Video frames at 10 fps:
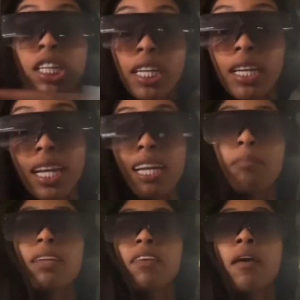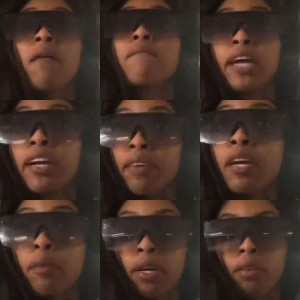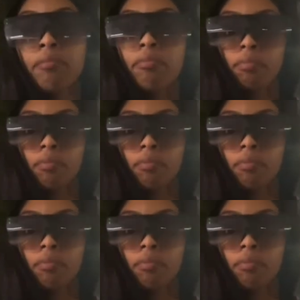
shit. And I'm living very, very well.